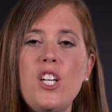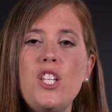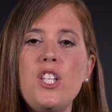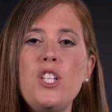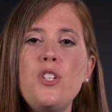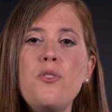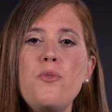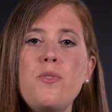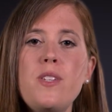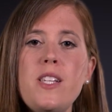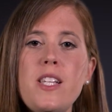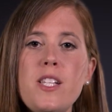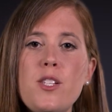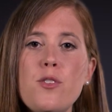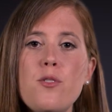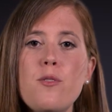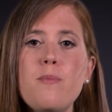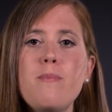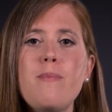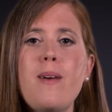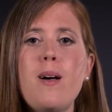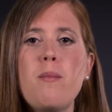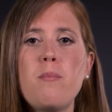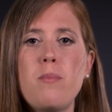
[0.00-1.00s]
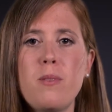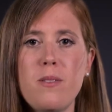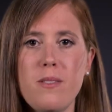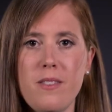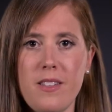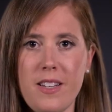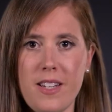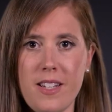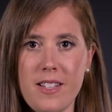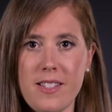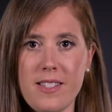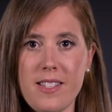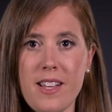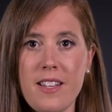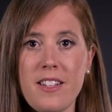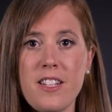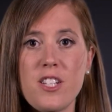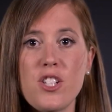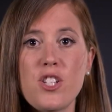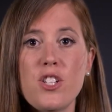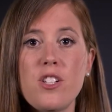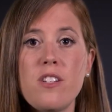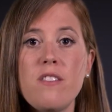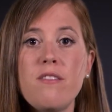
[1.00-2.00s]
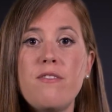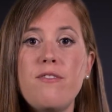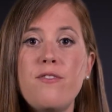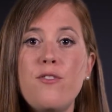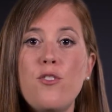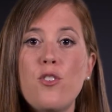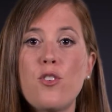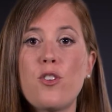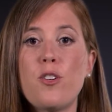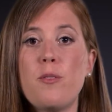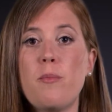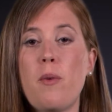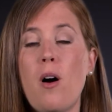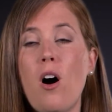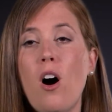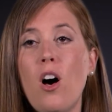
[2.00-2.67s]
You need to remember this, and it should inform